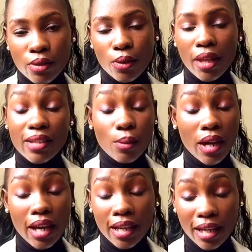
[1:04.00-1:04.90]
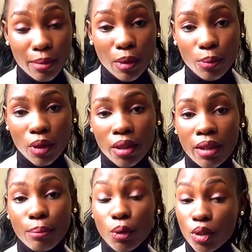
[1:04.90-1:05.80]
So that's why I came up with
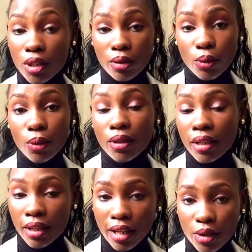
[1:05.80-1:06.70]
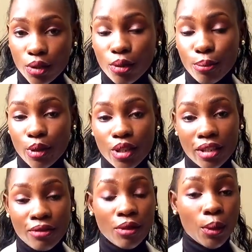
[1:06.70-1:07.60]
that project called the National
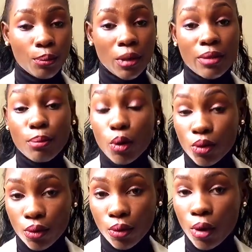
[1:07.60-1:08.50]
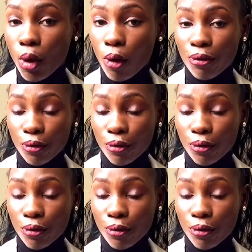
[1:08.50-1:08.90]
Project Development Portal or